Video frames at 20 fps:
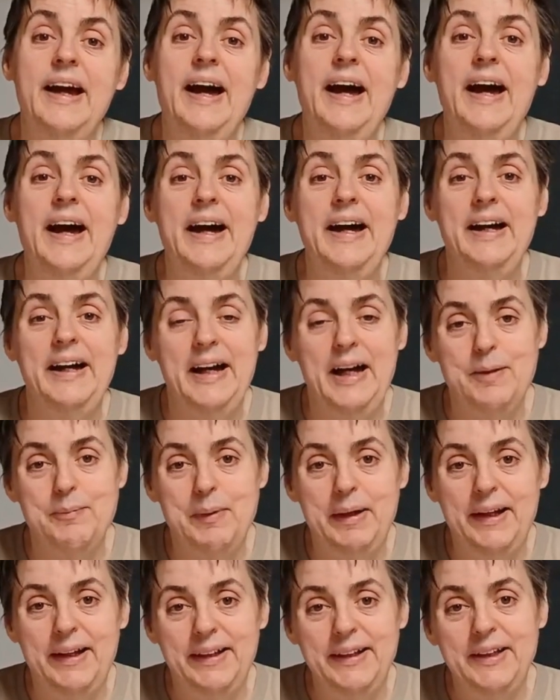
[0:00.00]
Hi, I'm
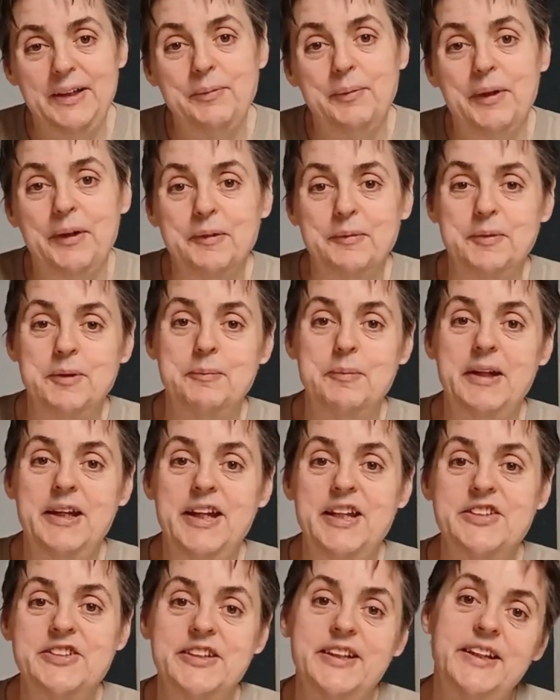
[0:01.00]
Alyne. Welcome to my
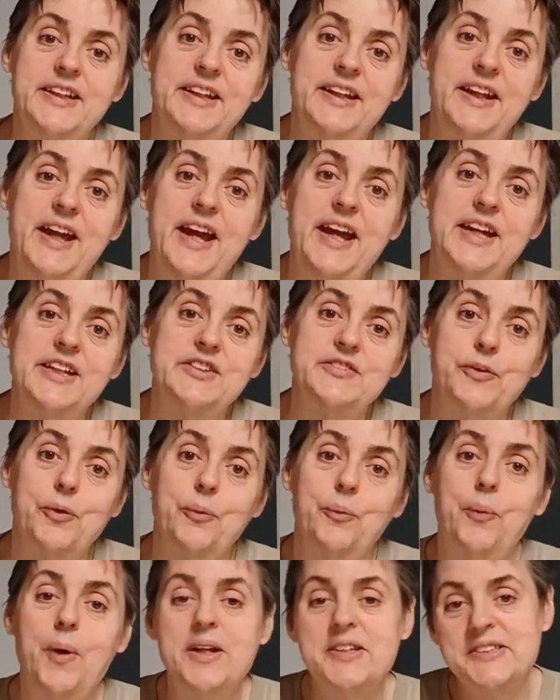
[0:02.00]
kitchen, and today is for
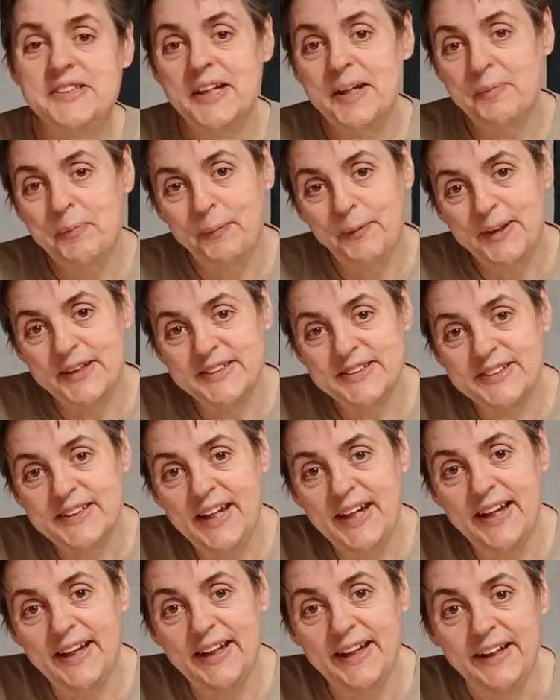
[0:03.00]
What's Up
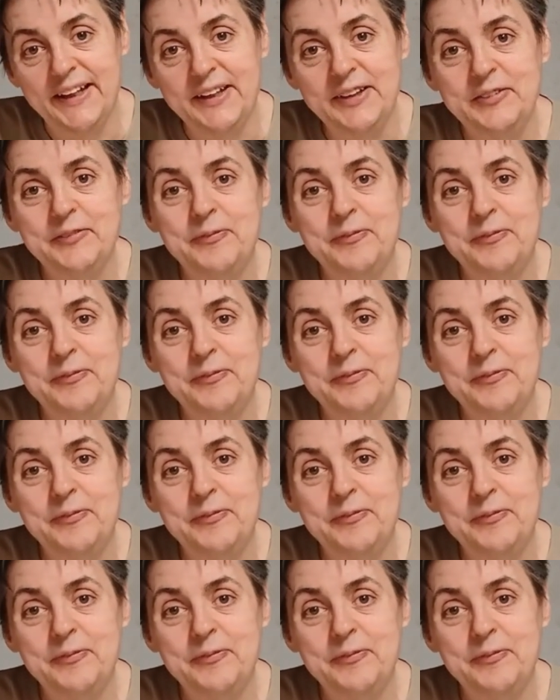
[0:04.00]
Wednesday.